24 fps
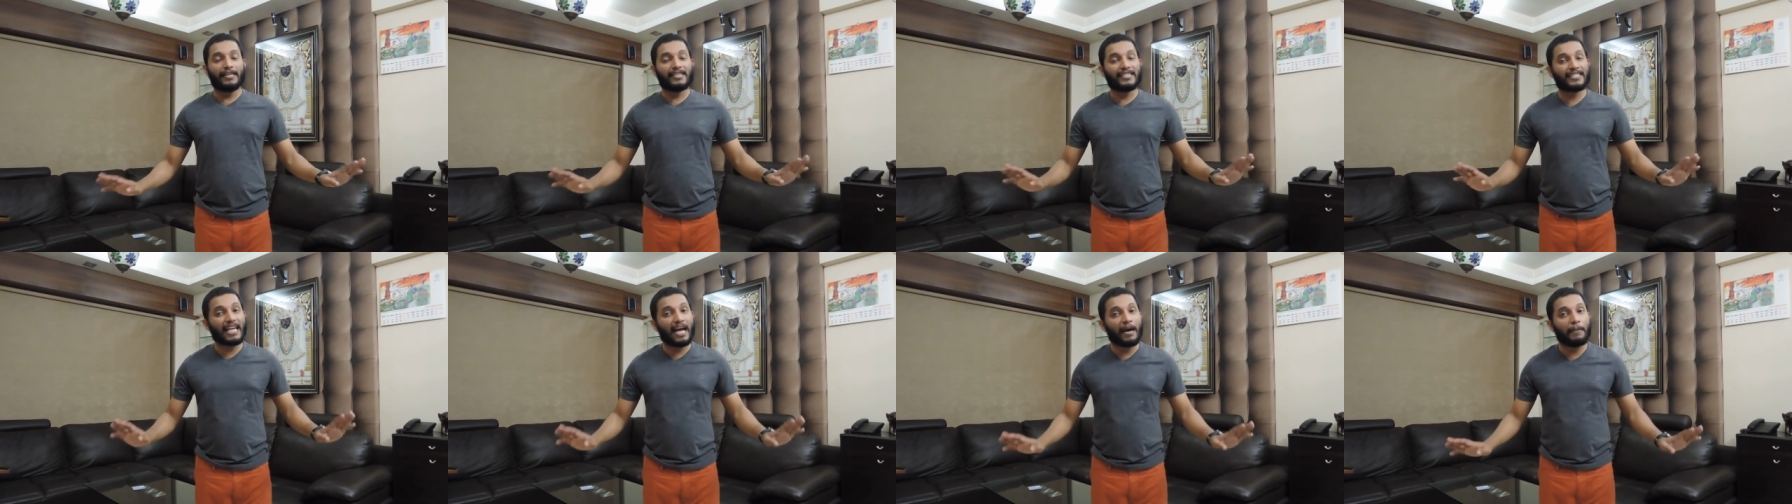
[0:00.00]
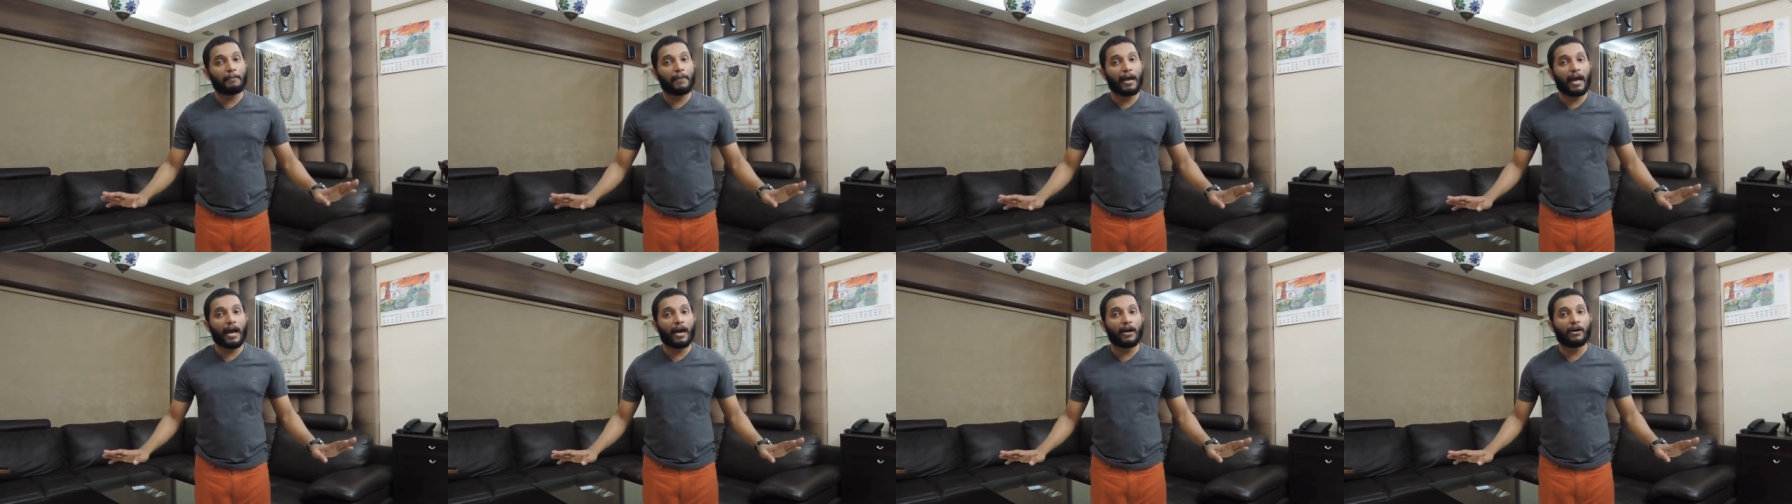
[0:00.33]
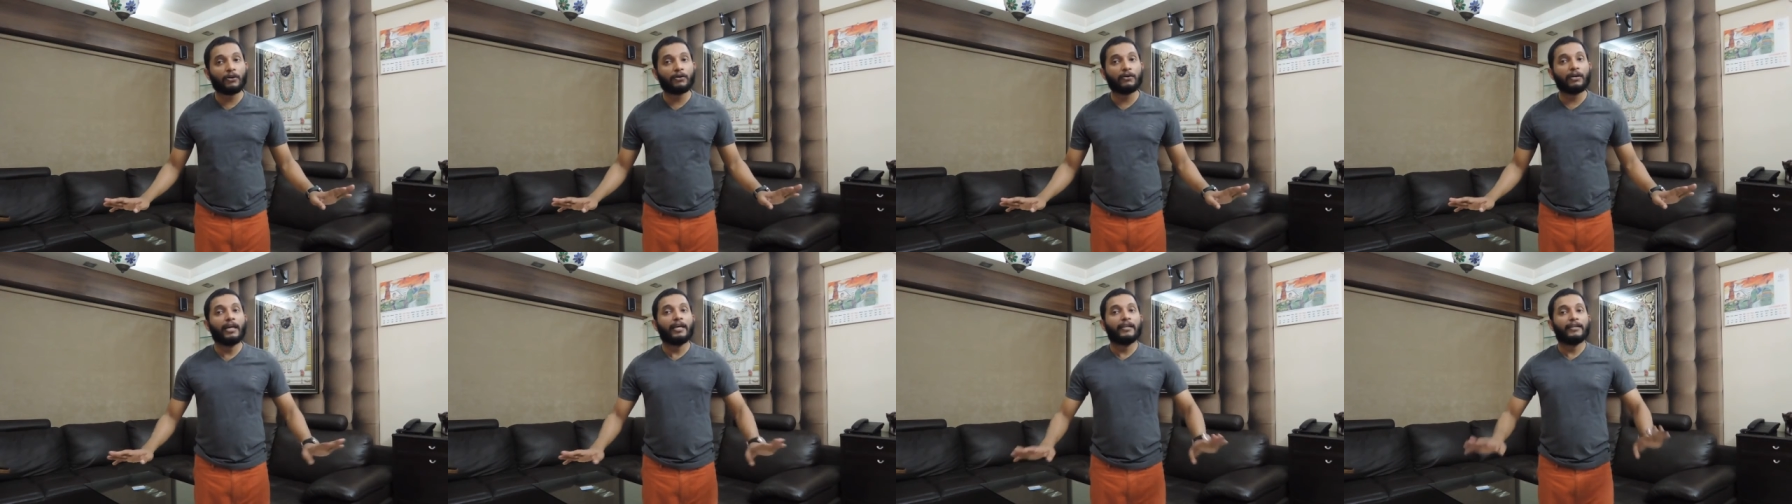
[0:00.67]

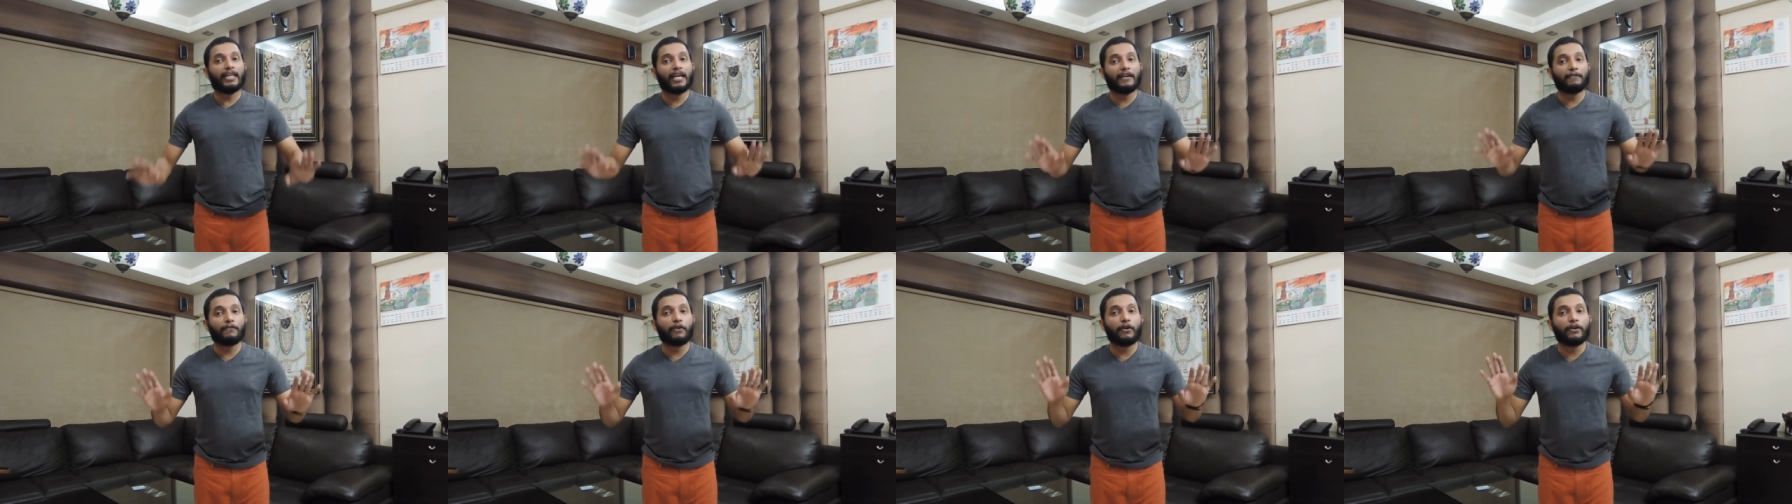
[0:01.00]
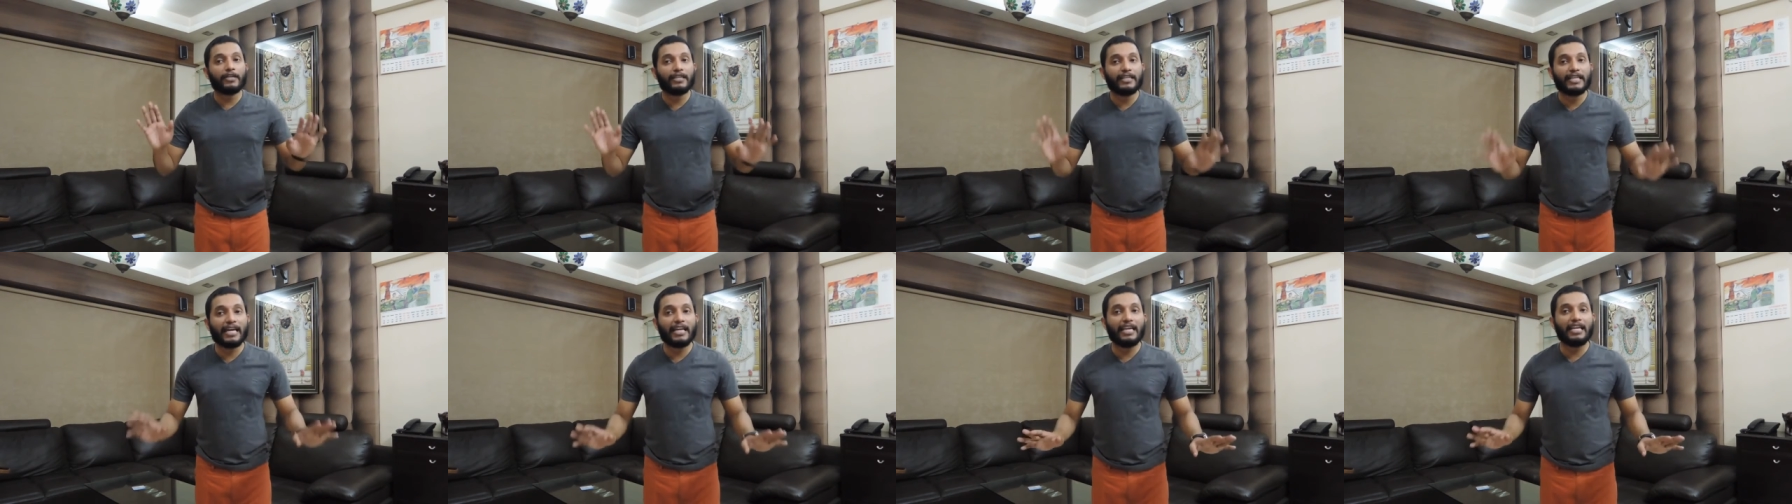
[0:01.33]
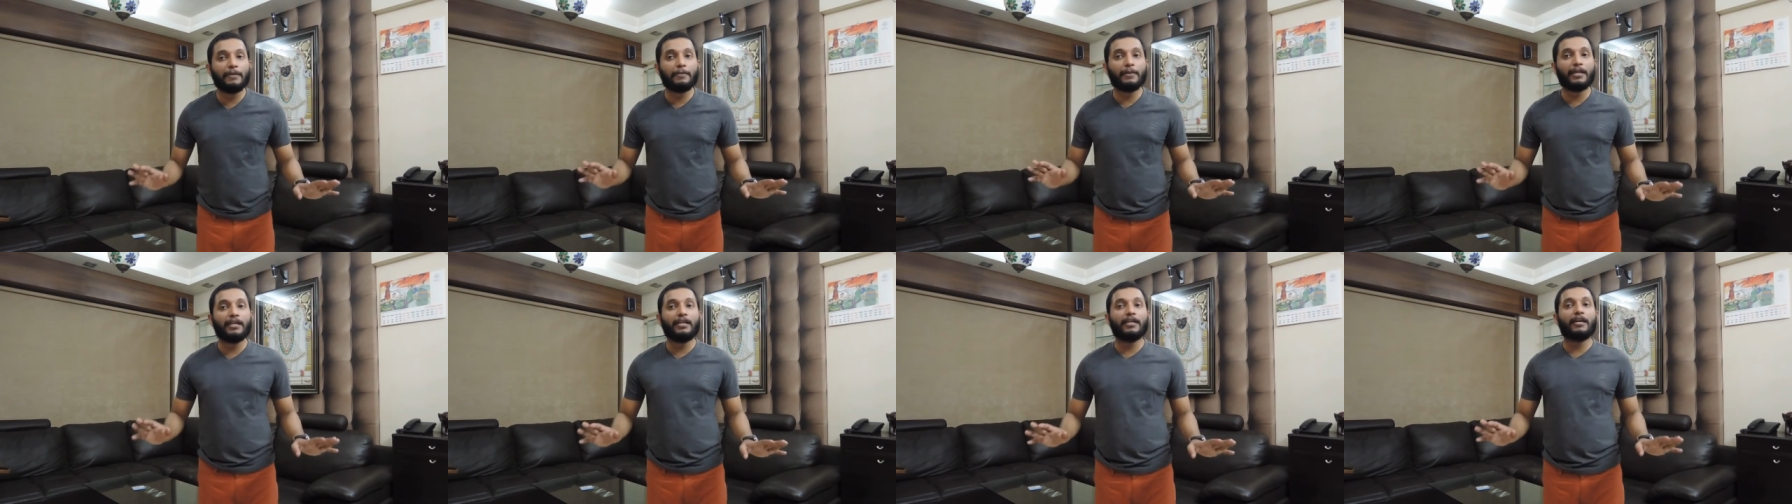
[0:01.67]
somehow they've got
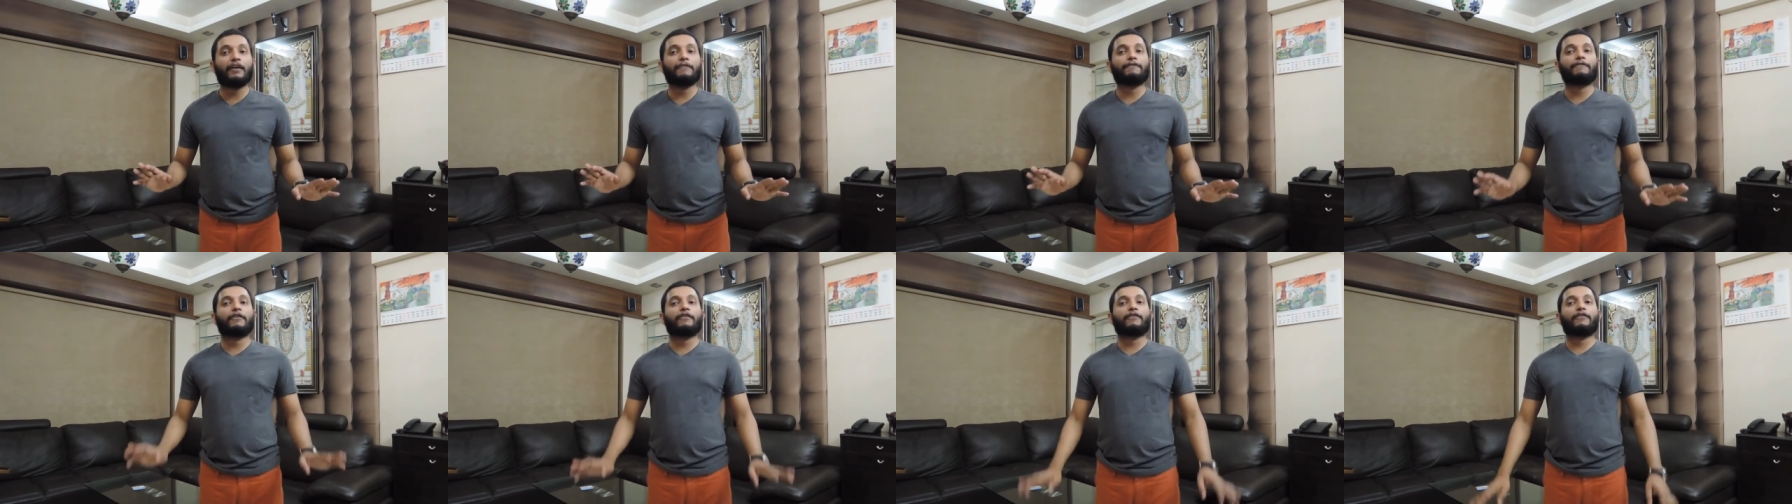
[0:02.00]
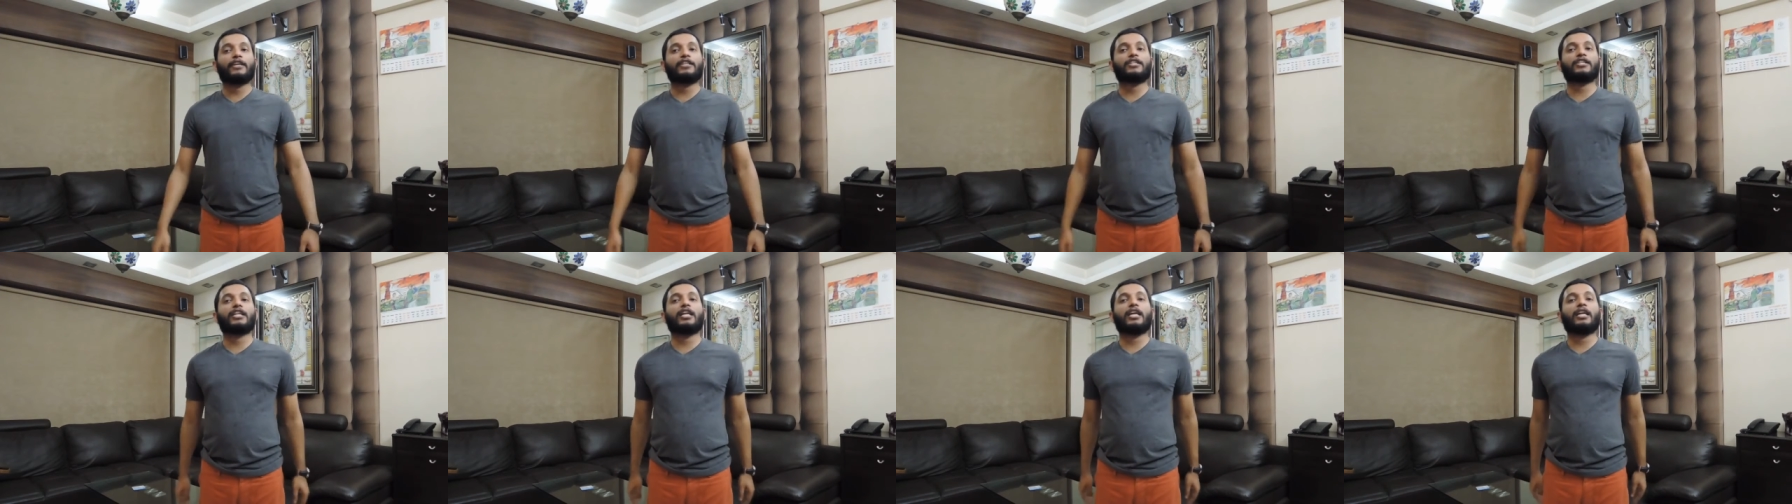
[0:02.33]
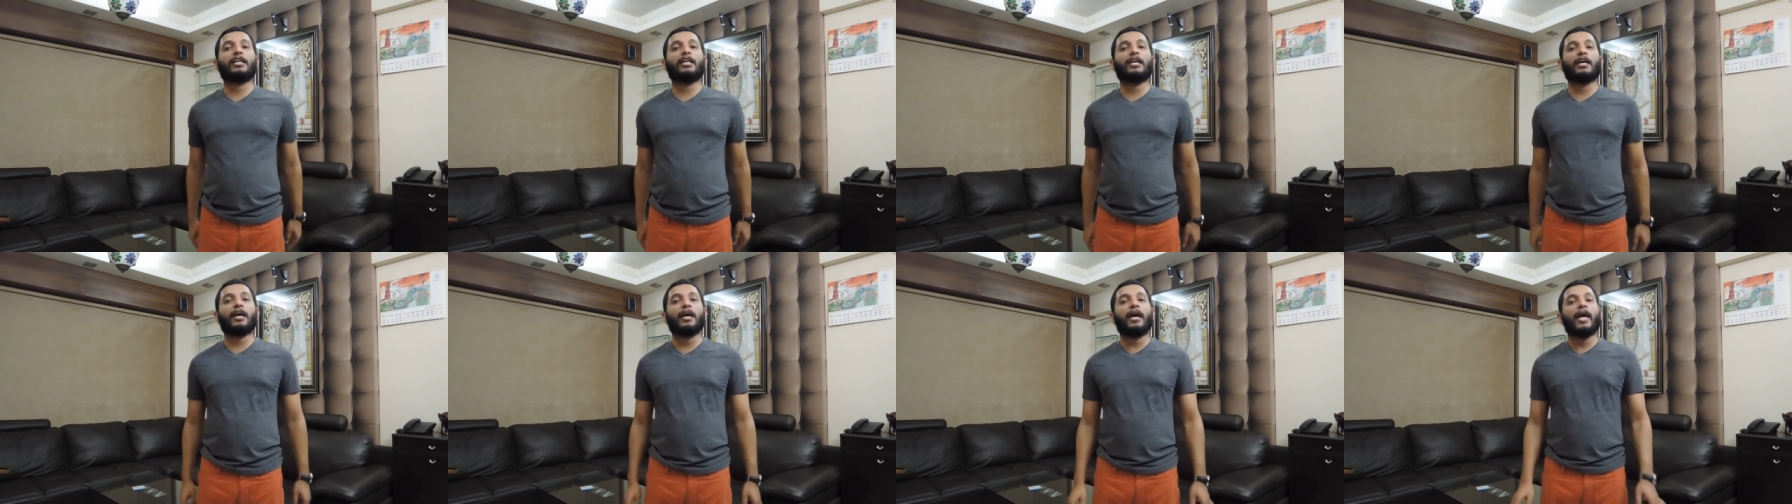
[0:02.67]
Delhi Belly after reaching
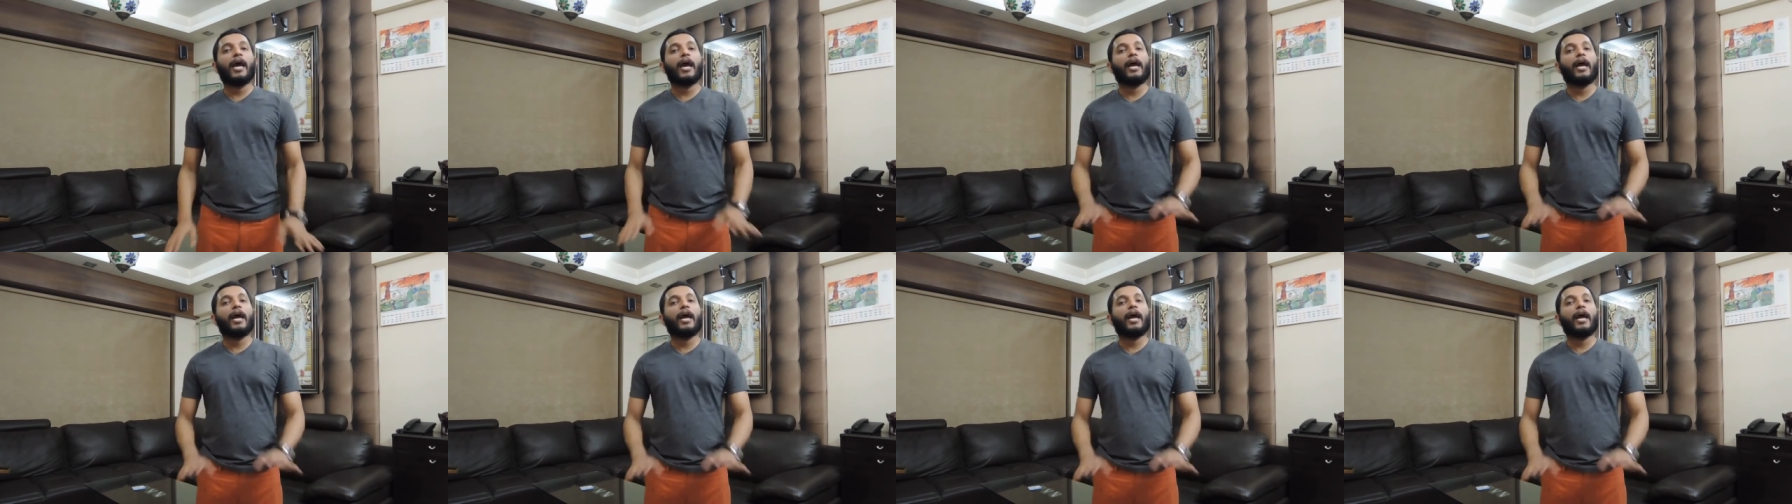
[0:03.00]
India,